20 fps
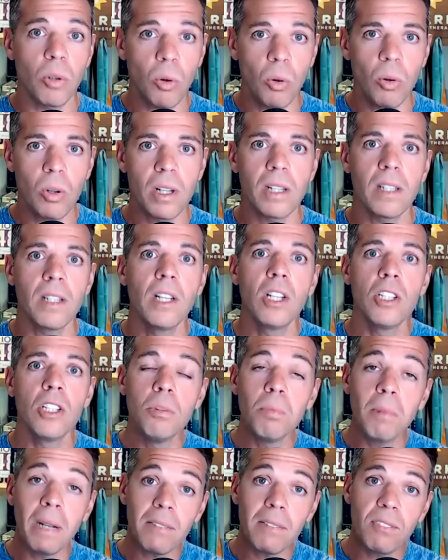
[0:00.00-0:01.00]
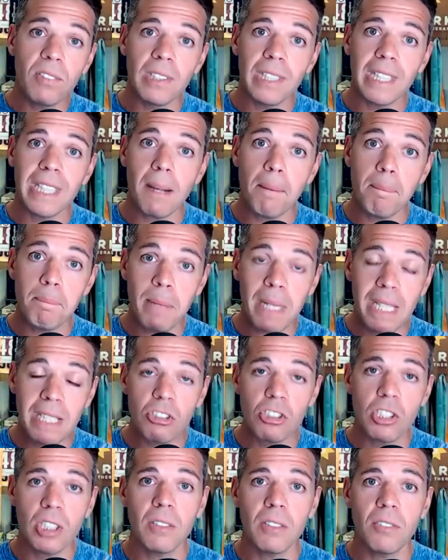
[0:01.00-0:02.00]
or you might feel like a
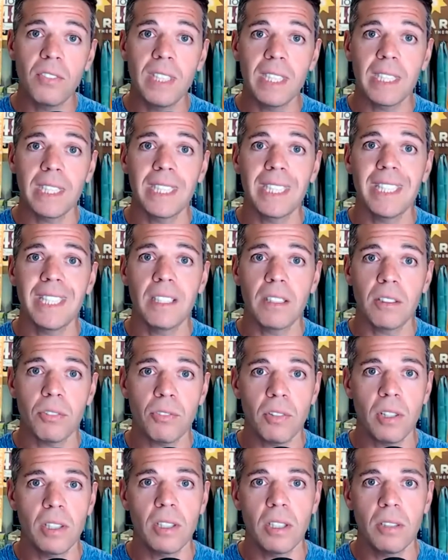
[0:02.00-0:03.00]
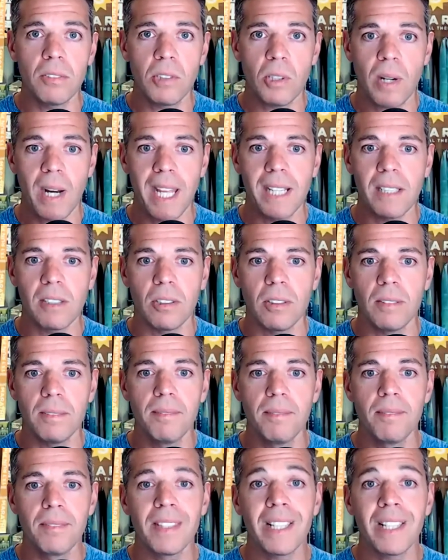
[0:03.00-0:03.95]
pinching feeling in the front of your ankle.